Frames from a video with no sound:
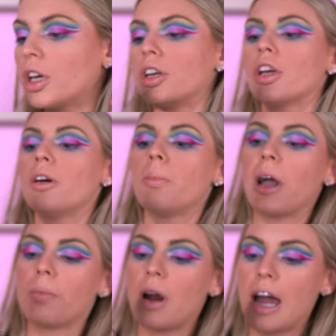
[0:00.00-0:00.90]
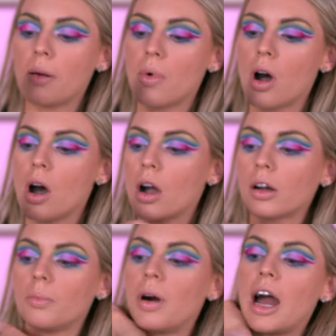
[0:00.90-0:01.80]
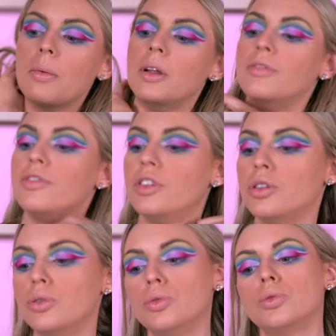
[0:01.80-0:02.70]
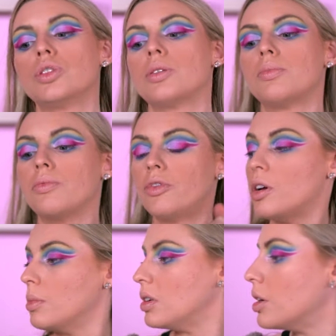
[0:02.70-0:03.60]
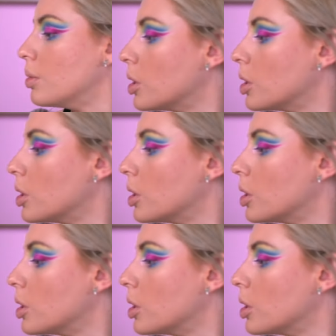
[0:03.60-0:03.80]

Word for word: going to go in my Primark Prime Infused... No, I'm